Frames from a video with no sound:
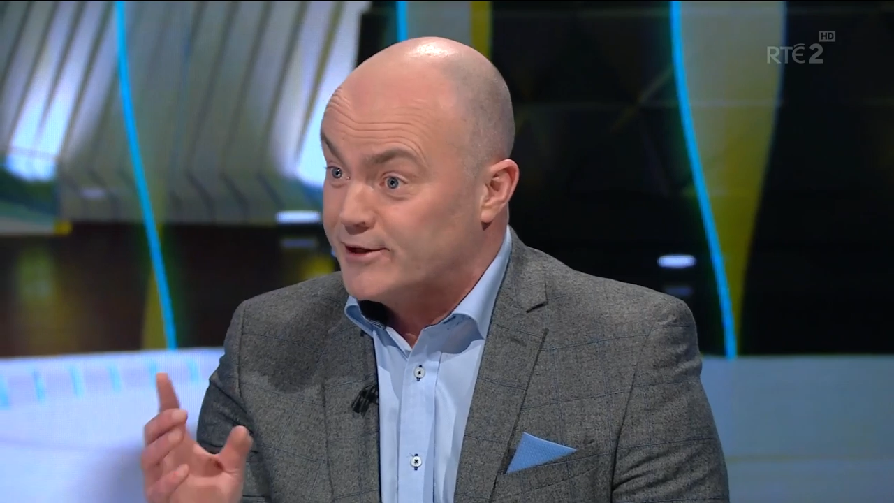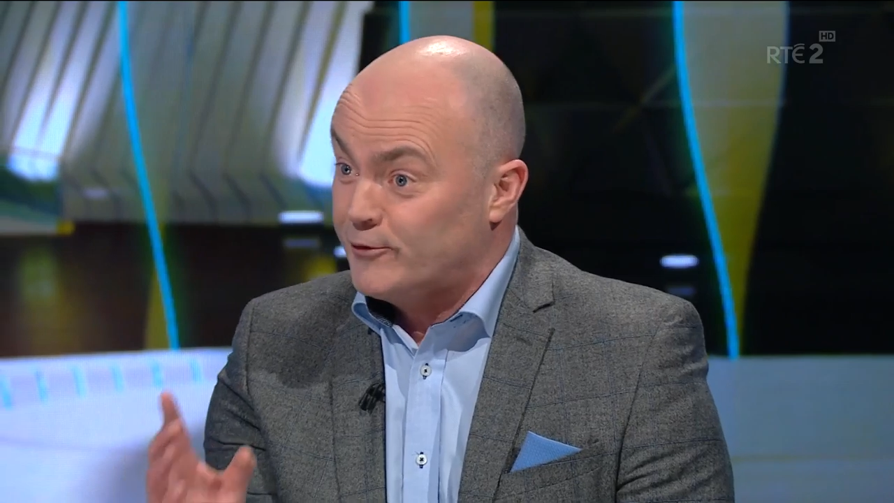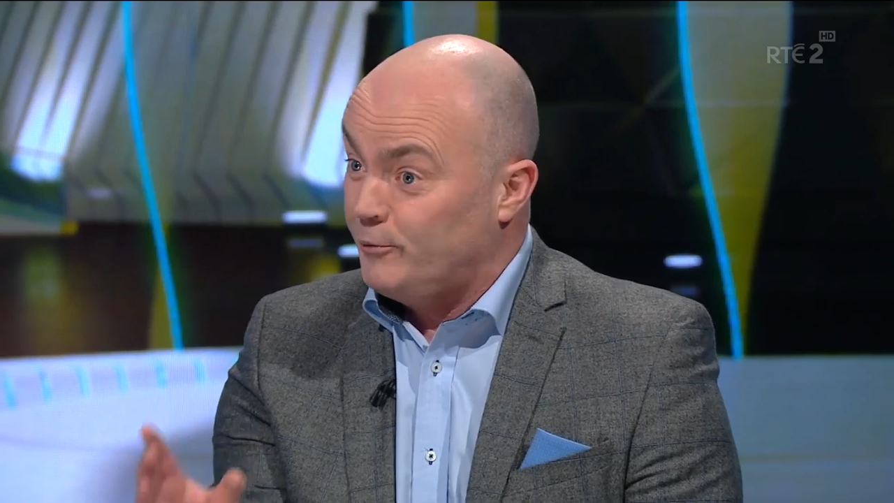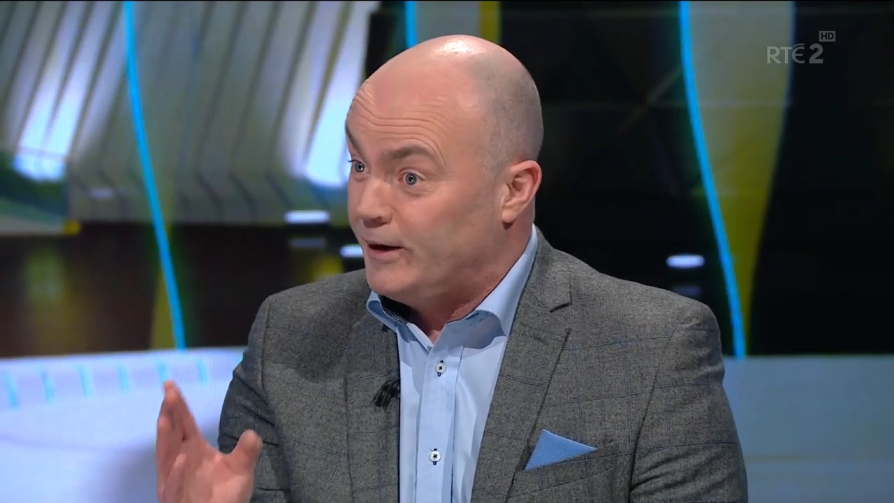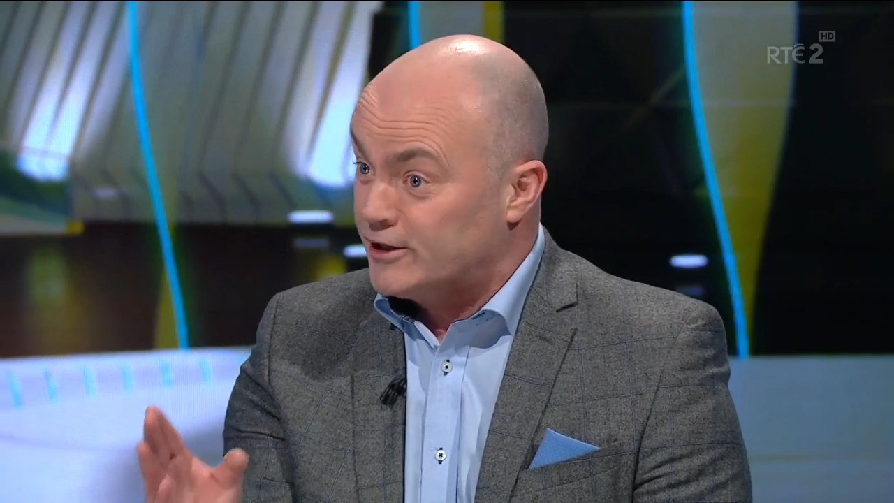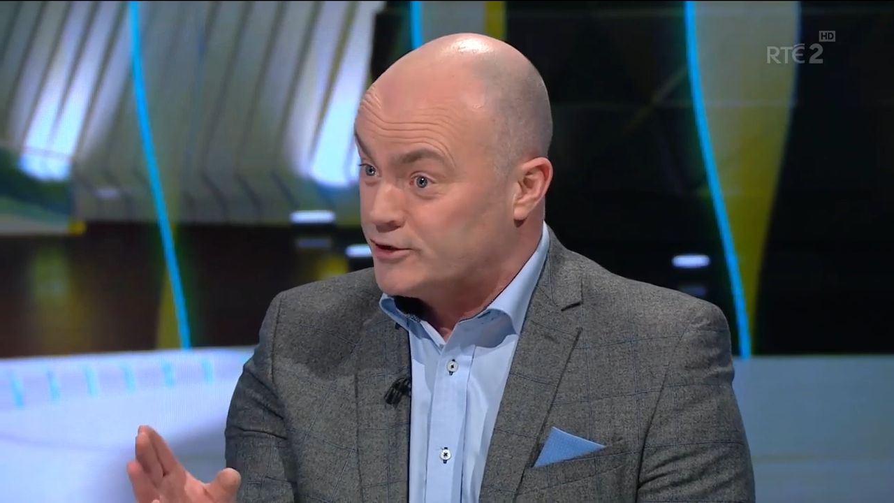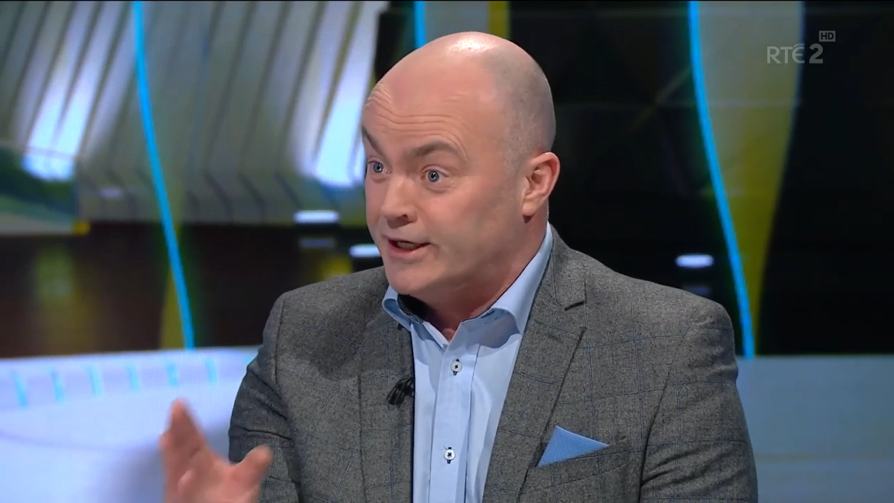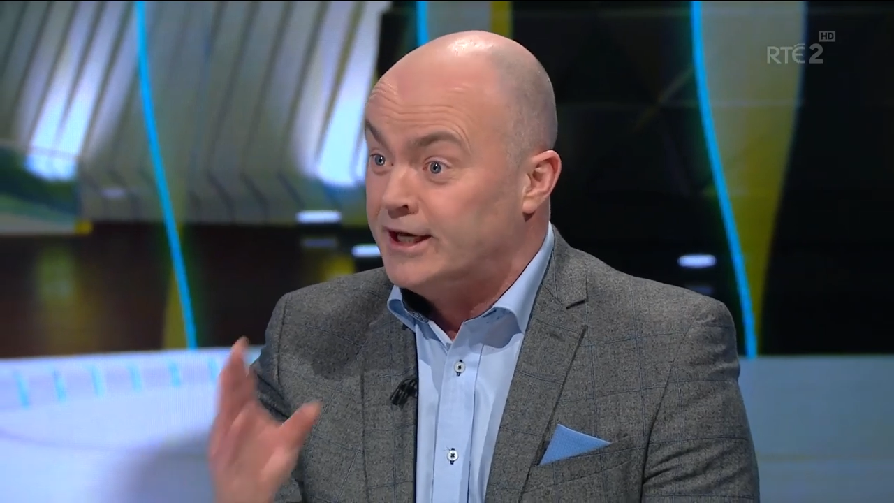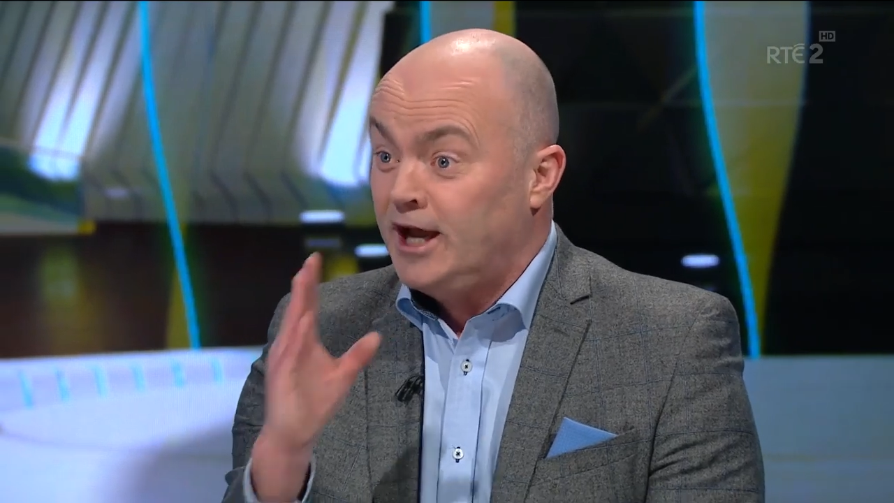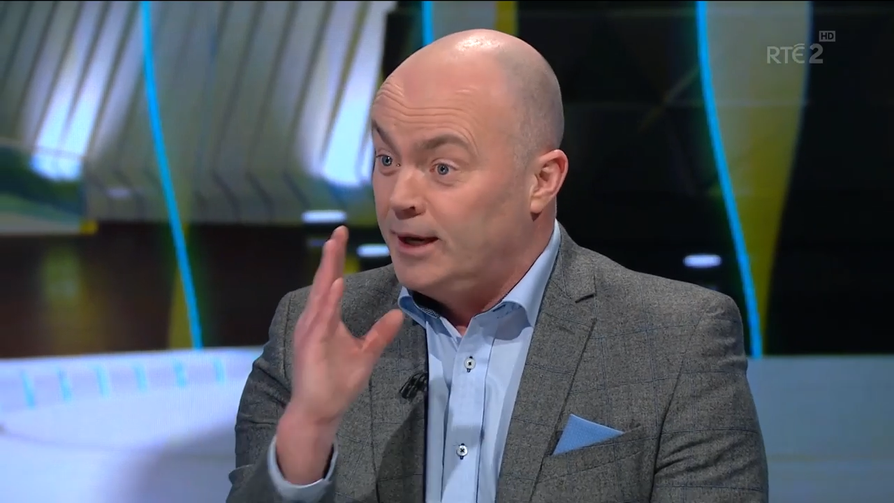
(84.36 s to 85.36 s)
in Croke Park, Joanne.
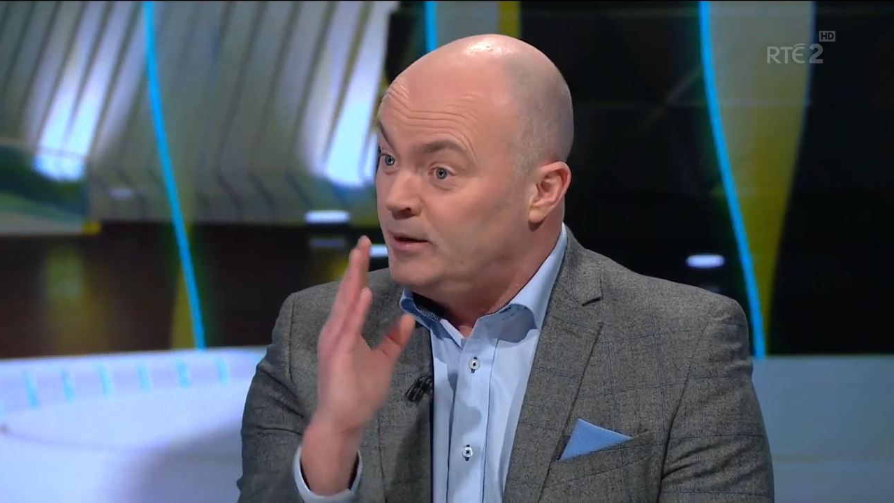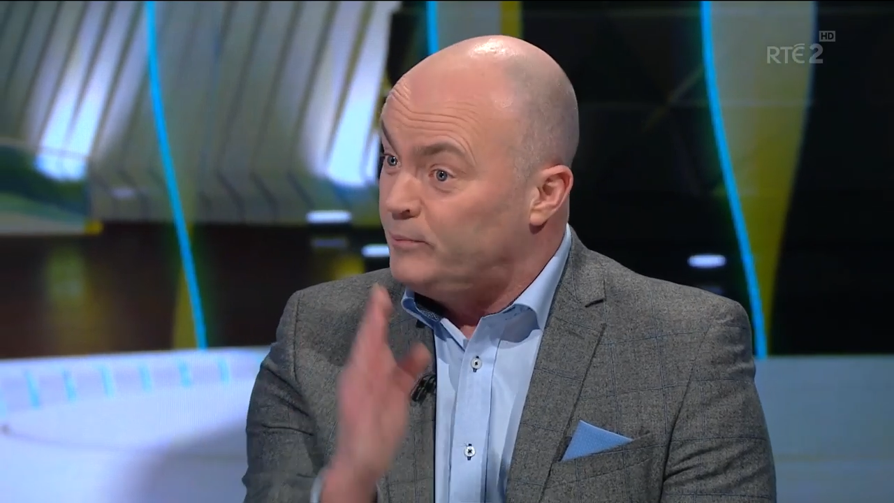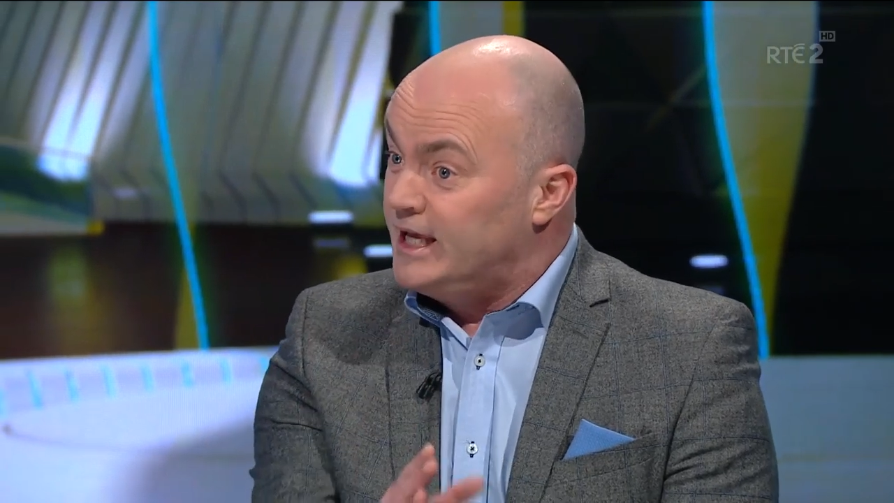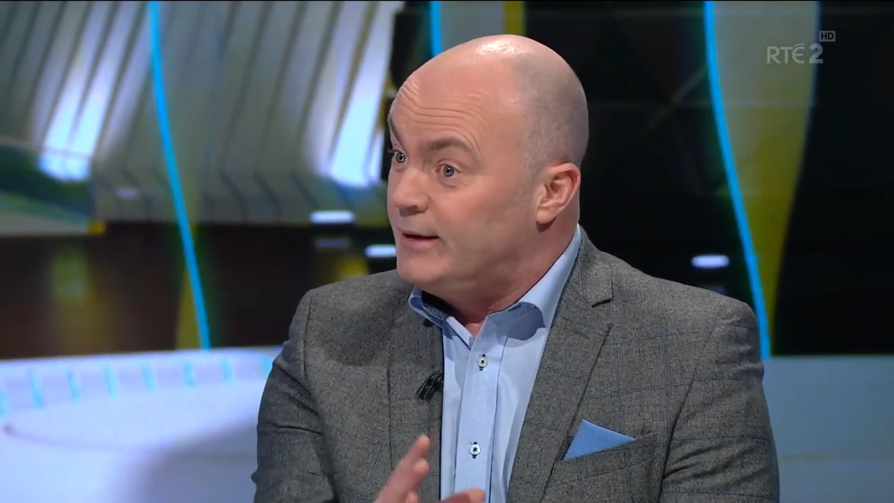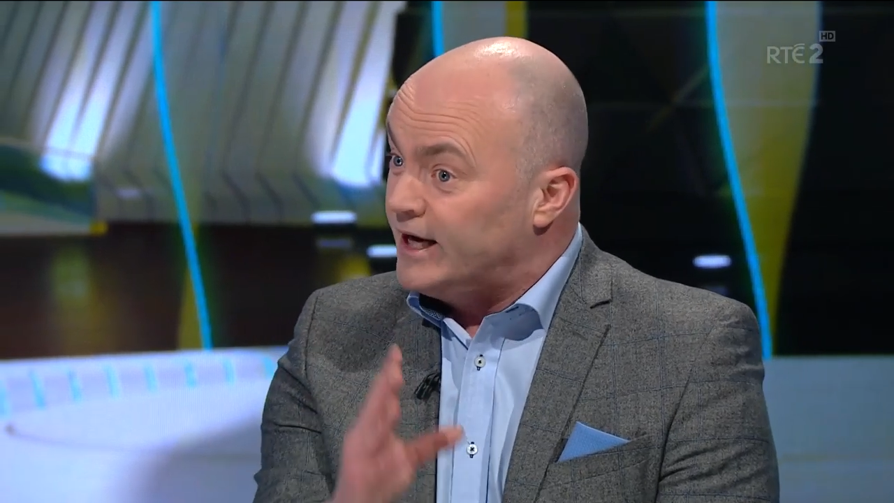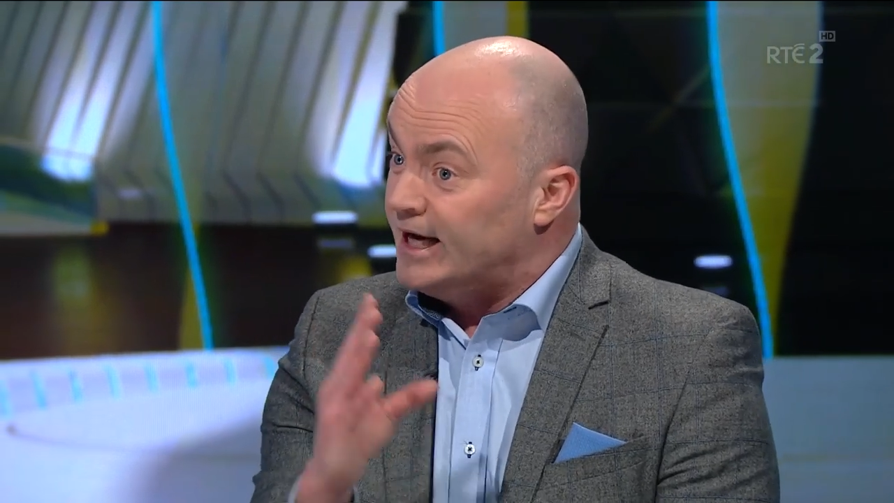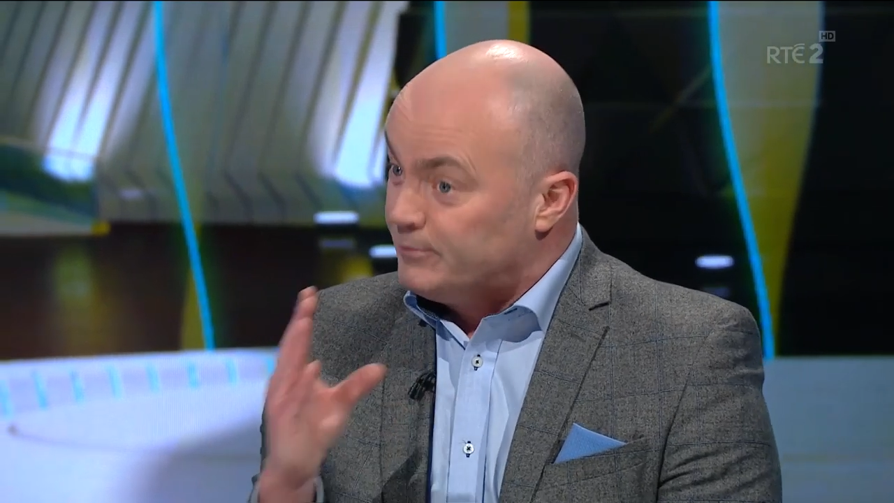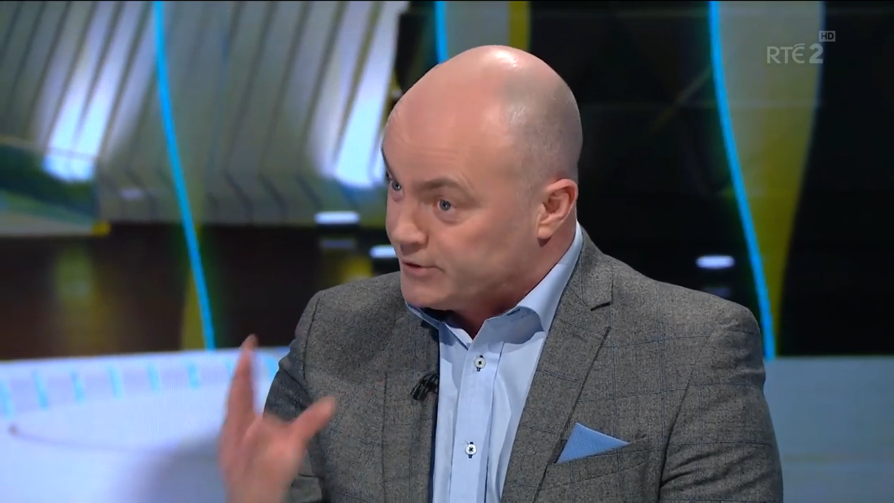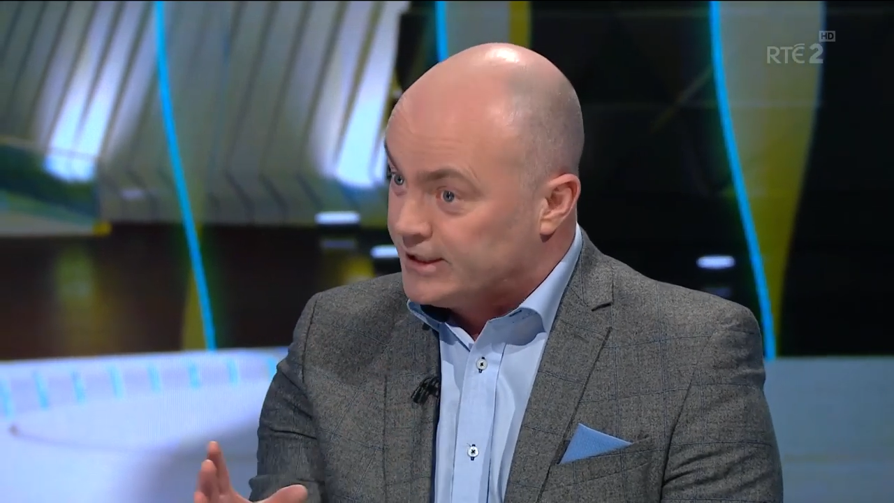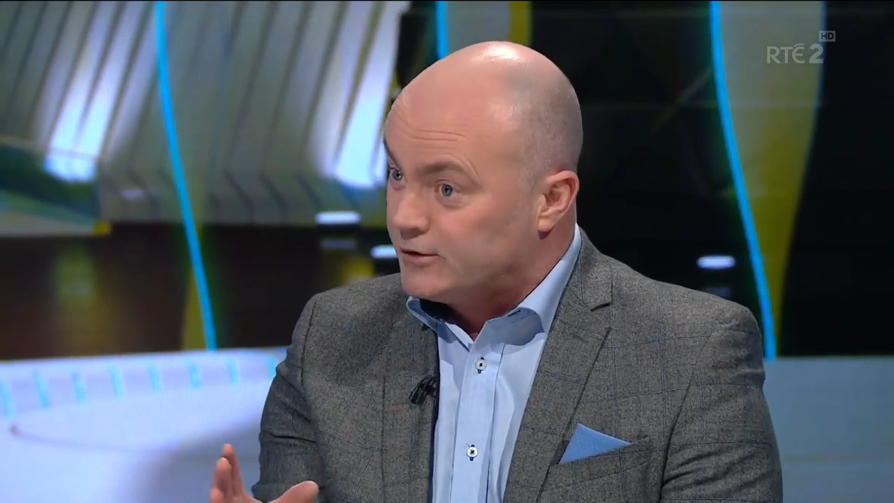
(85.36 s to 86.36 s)
I'm not blaming any
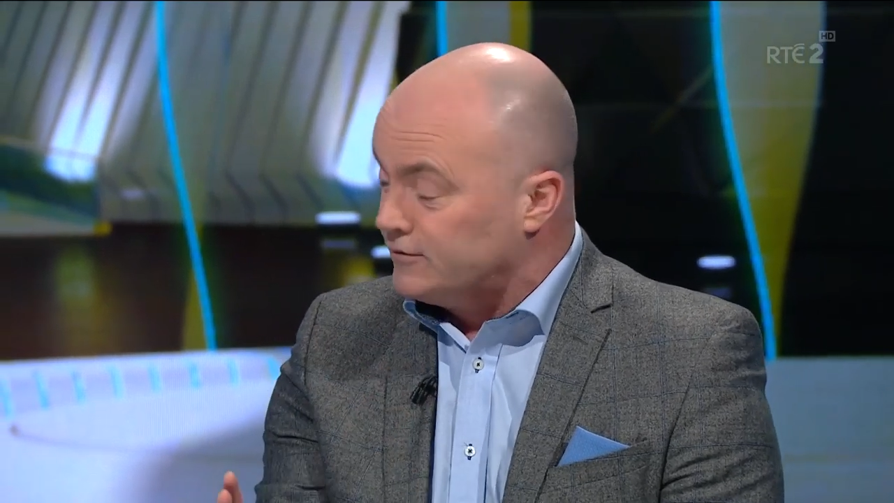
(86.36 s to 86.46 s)
particular